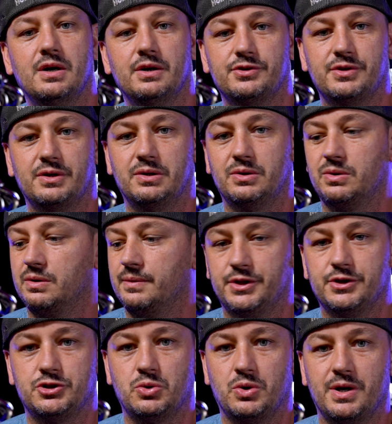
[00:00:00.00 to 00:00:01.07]
So
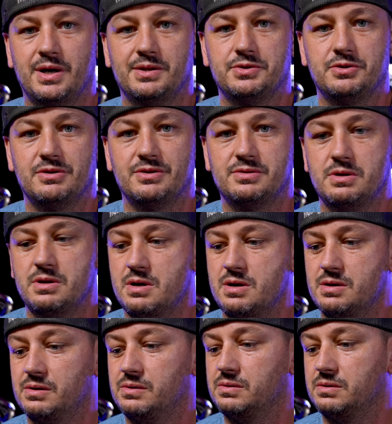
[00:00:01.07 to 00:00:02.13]
the short answer is
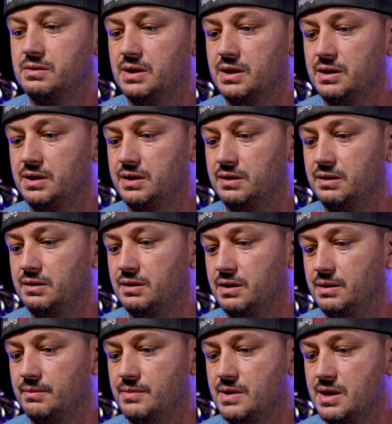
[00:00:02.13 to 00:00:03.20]
no. I
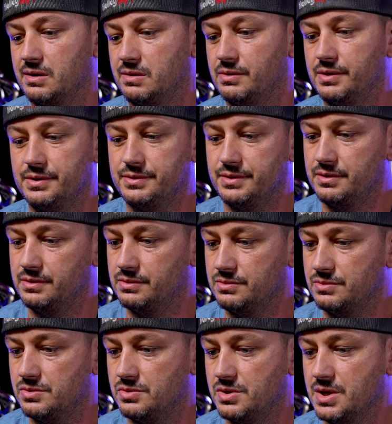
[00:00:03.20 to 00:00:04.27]
am not going to
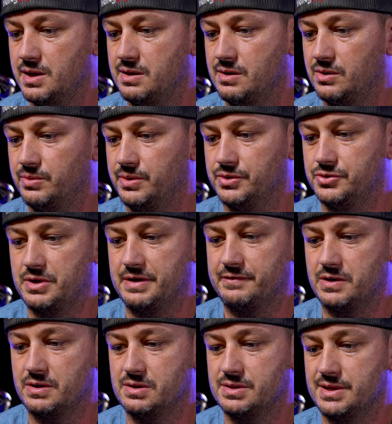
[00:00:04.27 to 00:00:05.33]
do any all-wheel drive
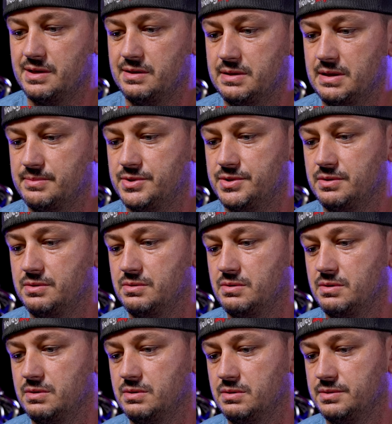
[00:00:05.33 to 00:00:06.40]
cars anytime
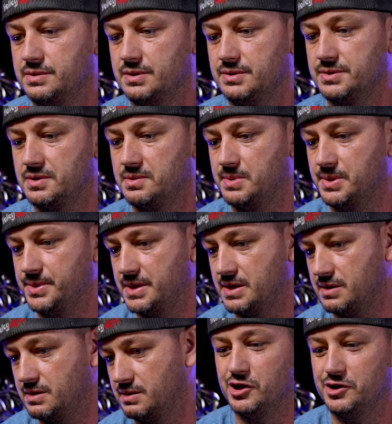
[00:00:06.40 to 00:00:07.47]
soon. So sorry about
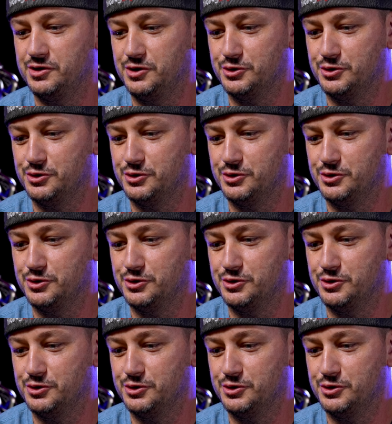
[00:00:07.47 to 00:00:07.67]
that. His